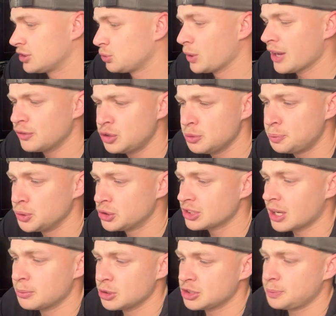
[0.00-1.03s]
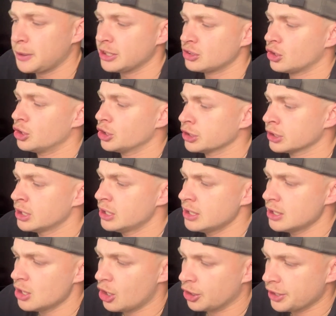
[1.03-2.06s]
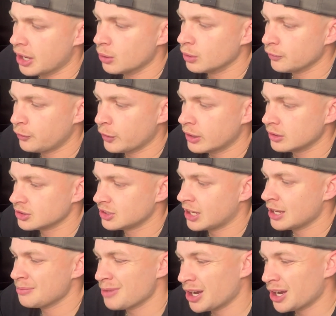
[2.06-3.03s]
So we have to put some respect on Owen Farrell's name.